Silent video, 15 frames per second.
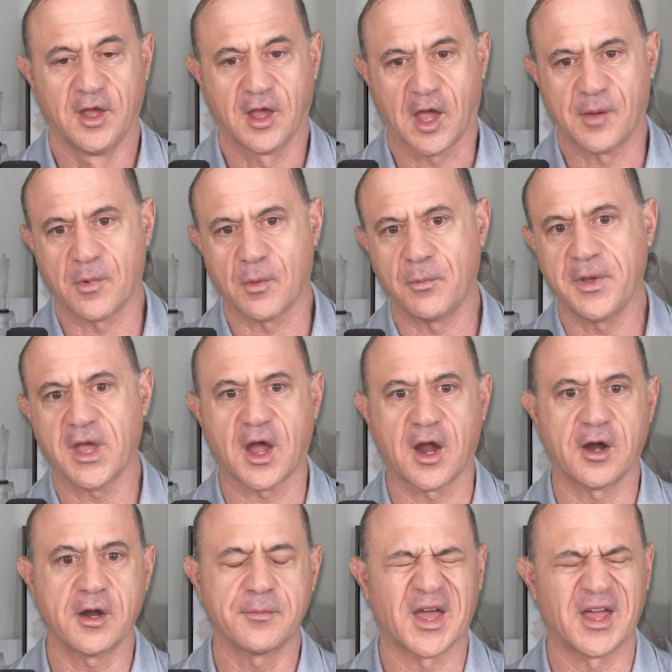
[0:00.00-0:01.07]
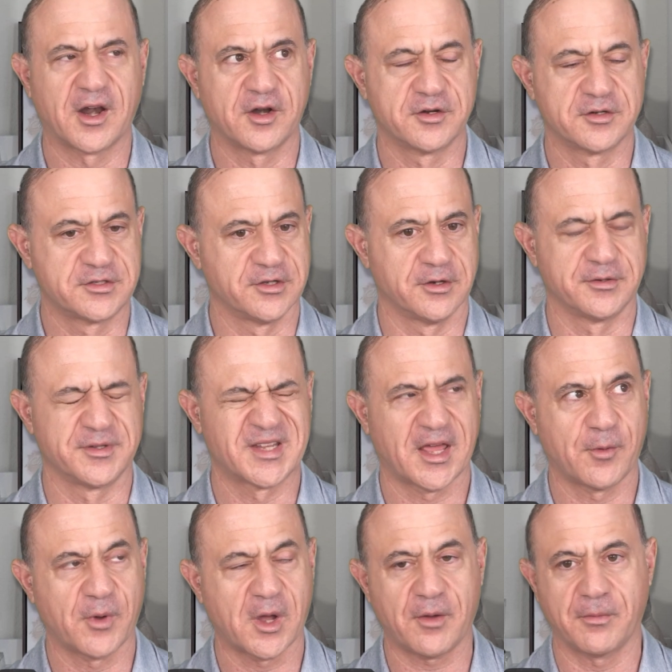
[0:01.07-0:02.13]
And what we hiring managers do and say,
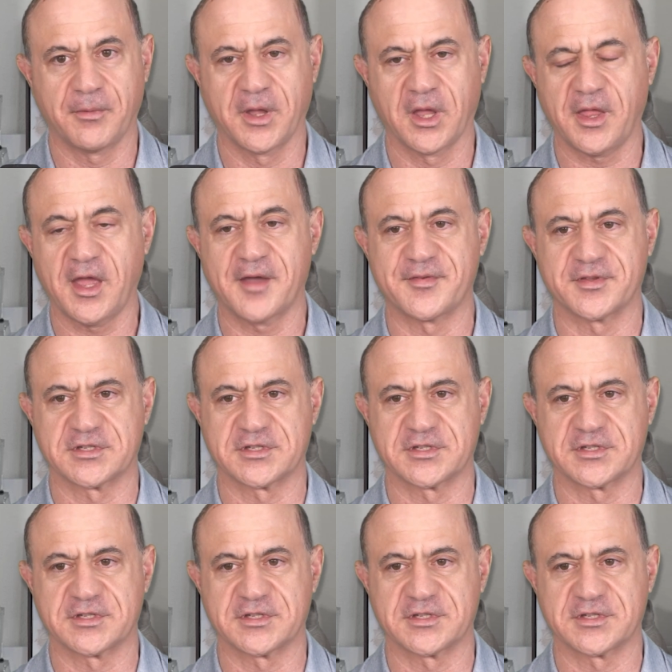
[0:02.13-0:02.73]
well, we only have a